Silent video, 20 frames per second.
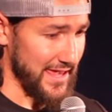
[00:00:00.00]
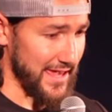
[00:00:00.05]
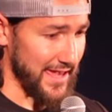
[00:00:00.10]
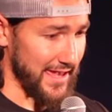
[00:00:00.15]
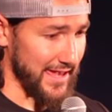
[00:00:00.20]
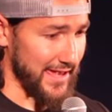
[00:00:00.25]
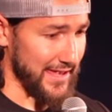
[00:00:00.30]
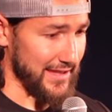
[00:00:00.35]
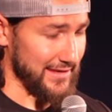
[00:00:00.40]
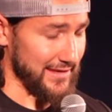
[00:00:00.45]

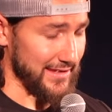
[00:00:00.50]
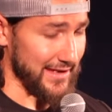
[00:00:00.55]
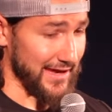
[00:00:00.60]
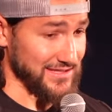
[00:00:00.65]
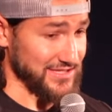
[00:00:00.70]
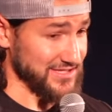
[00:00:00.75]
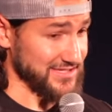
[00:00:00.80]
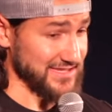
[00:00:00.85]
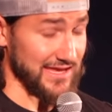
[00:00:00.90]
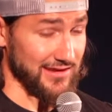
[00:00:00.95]
And
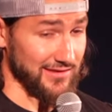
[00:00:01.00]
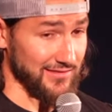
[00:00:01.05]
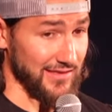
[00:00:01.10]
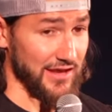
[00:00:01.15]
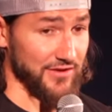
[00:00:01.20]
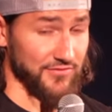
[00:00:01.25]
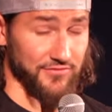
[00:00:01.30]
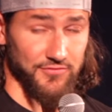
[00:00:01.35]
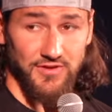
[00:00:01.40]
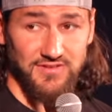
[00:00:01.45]
I just had a
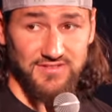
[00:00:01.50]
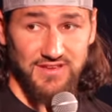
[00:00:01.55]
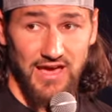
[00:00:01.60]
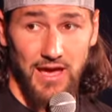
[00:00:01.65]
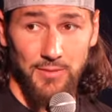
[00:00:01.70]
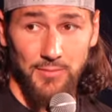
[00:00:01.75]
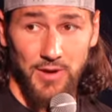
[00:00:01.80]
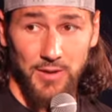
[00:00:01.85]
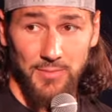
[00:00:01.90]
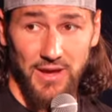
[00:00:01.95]
lot of free
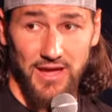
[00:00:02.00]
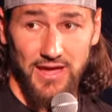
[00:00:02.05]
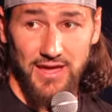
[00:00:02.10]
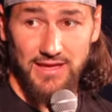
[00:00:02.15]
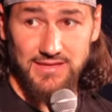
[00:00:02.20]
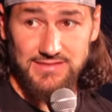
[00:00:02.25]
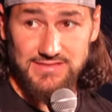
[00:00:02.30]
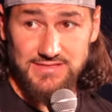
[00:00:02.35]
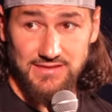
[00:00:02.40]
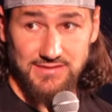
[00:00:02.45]
time on my
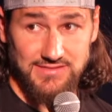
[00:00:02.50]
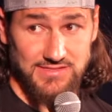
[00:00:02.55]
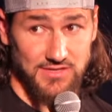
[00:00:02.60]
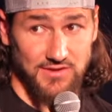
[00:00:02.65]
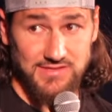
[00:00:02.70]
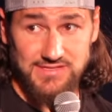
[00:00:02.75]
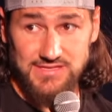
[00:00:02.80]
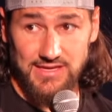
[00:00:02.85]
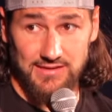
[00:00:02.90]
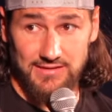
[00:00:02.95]
hands, and so
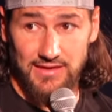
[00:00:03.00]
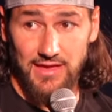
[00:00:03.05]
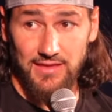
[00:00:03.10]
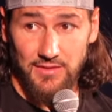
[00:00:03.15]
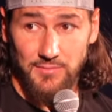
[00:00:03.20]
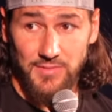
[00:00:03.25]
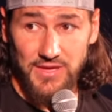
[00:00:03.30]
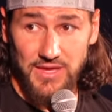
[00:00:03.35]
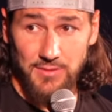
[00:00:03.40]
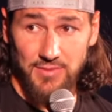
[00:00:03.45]
I was like, yeah,
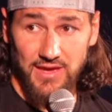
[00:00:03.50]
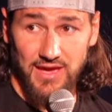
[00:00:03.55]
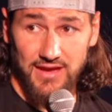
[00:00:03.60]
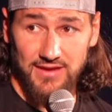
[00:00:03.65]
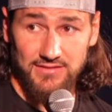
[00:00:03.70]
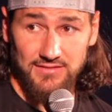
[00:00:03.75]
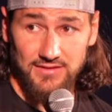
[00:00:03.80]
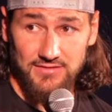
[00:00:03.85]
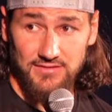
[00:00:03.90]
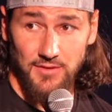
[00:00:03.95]
let me get
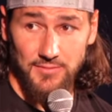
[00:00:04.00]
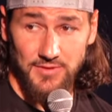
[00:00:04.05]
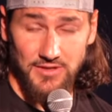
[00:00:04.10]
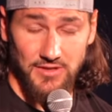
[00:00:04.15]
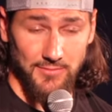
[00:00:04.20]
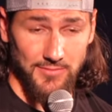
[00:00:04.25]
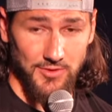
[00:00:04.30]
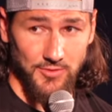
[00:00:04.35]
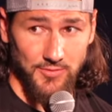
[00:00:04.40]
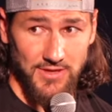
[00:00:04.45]
back into
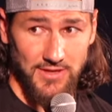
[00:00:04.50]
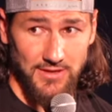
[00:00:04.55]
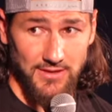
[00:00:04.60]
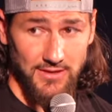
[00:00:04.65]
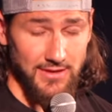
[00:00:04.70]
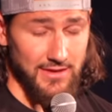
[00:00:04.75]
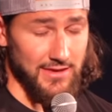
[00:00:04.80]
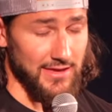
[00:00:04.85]
WWE.